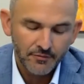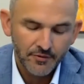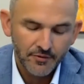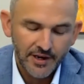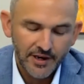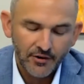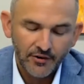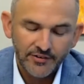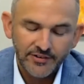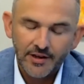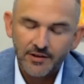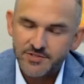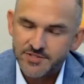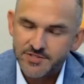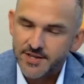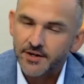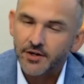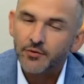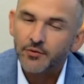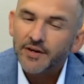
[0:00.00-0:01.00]
Cary Town
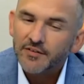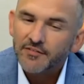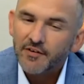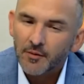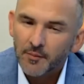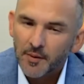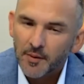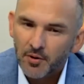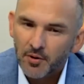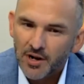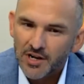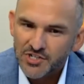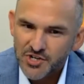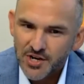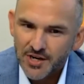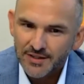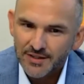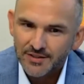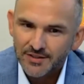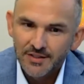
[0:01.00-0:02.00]
Center redevelopment
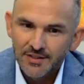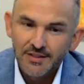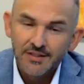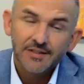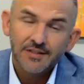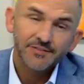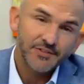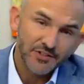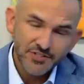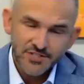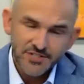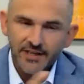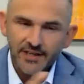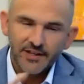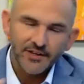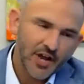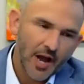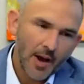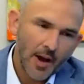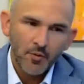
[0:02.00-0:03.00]
project. Mm-hmm. They're seeking to
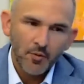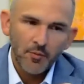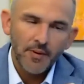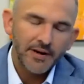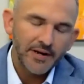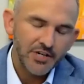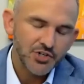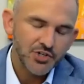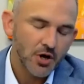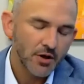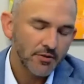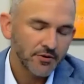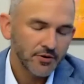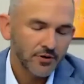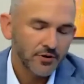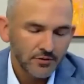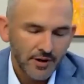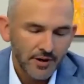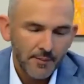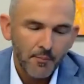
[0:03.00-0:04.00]
complement each
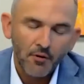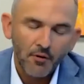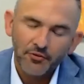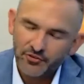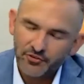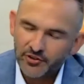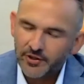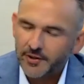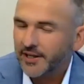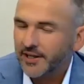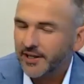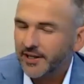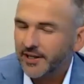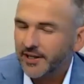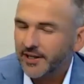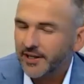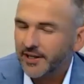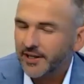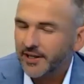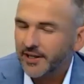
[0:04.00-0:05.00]
other, and both are seeking to
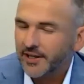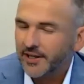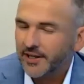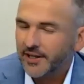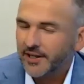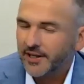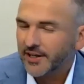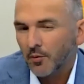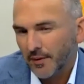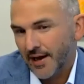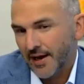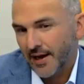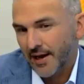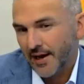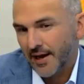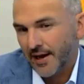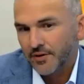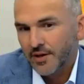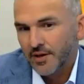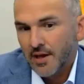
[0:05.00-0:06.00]
complement the
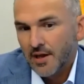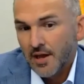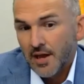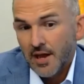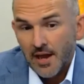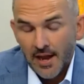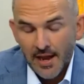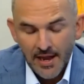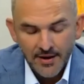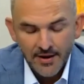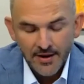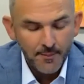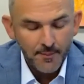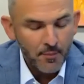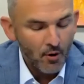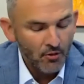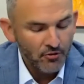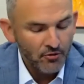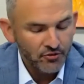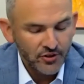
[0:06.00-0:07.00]
downtown. And they
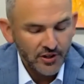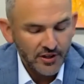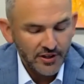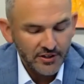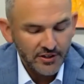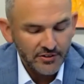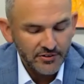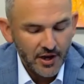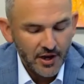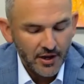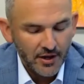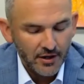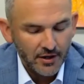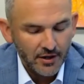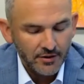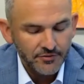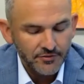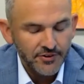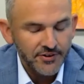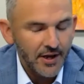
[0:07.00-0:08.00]
both see
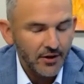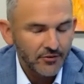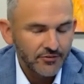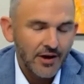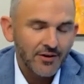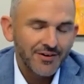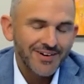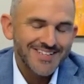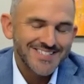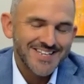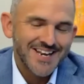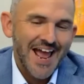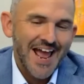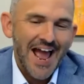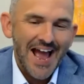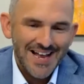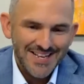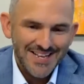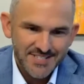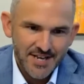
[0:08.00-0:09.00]
the downtown as an
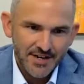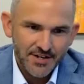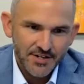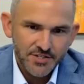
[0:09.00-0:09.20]
asset.